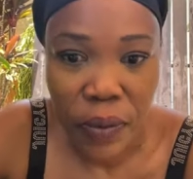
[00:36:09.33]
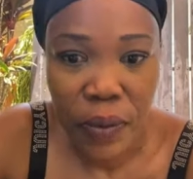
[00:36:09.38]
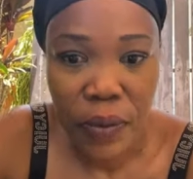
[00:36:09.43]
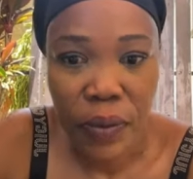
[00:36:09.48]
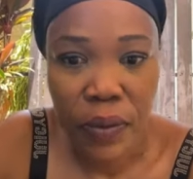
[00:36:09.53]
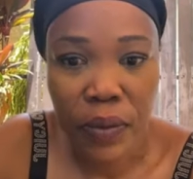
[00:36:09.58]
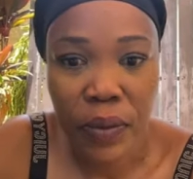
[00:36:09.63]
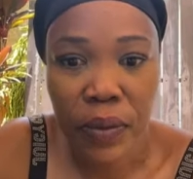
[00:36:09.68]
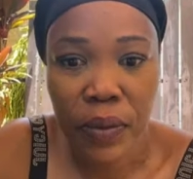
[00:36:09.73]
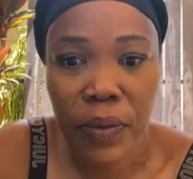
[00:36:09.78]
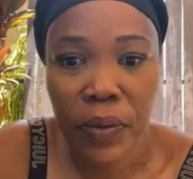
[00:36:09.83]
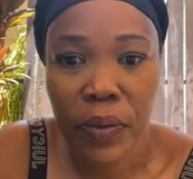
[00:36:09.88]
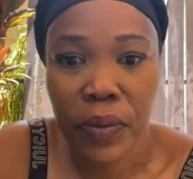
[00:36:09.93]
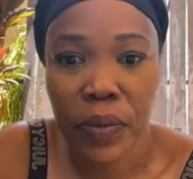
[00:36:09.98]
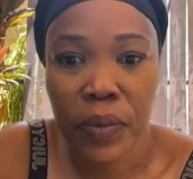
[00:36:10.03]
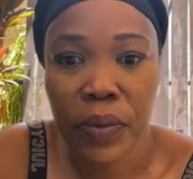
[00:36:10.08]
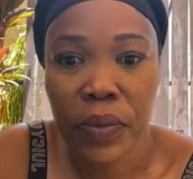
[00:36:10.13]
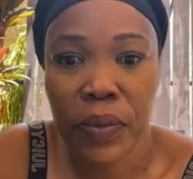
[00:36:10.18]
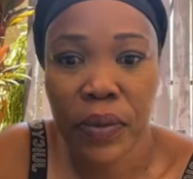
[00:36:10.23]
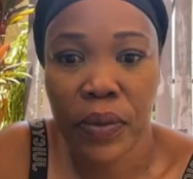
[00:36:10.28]

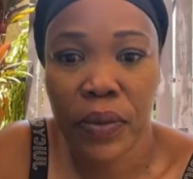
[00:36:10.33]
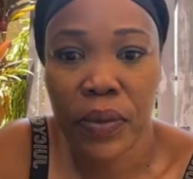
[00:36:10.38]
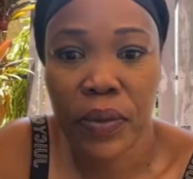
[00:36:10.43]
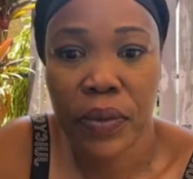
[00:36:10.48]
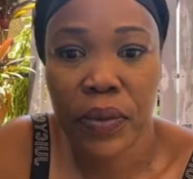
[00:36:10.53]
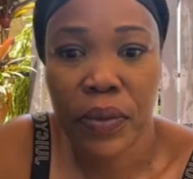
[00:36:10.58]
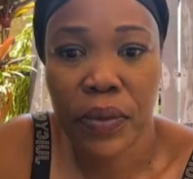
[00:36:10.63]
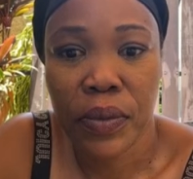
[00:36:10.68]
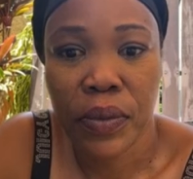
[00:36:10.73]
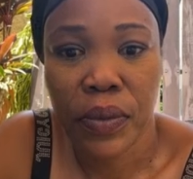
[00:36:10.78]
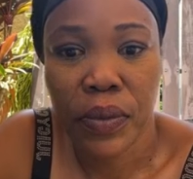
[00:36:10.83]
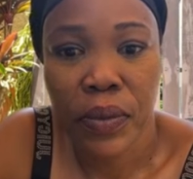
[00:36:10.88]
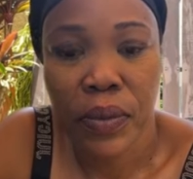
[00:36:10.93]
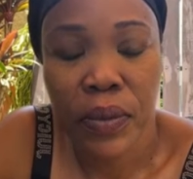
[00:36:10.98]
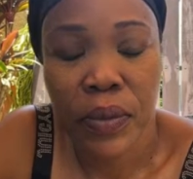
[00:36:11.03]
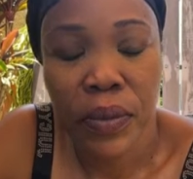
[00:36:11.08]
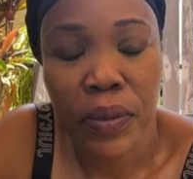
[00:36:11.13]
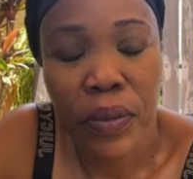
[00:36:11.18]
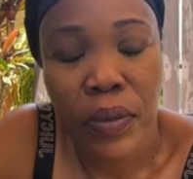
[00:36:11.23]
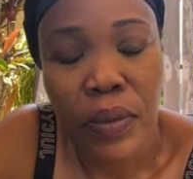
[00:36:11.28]

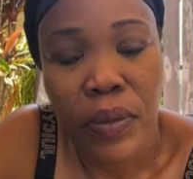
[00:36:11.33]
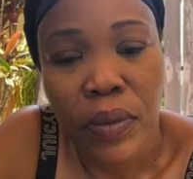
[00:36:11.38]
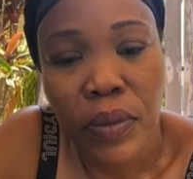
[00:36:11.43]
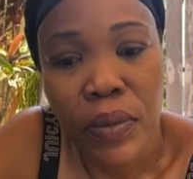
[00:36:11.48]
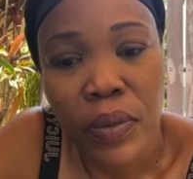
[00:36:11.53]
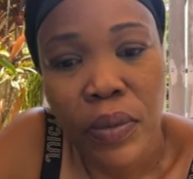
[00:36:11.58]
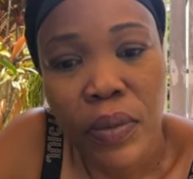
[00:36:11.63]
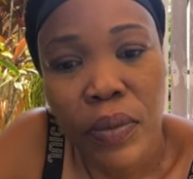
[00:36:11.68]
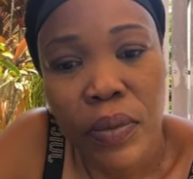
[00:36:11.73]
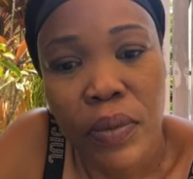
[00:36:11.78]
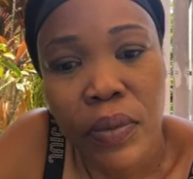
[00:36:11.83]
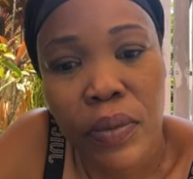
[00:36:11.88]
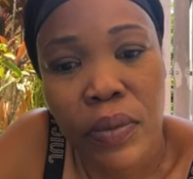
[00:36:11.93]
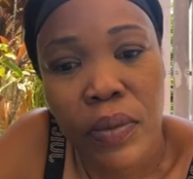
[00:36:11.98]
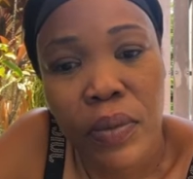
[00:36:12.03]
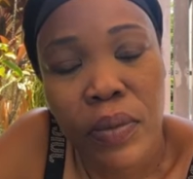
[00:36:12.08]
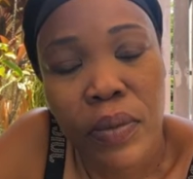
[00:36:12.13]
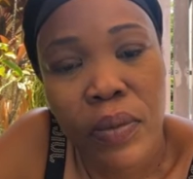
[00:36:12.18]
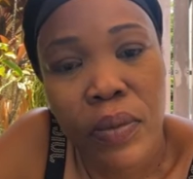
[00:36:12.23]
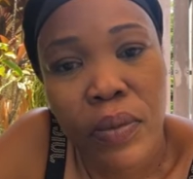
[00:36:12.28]

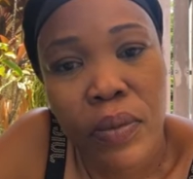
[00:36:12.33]
Nobody speaks.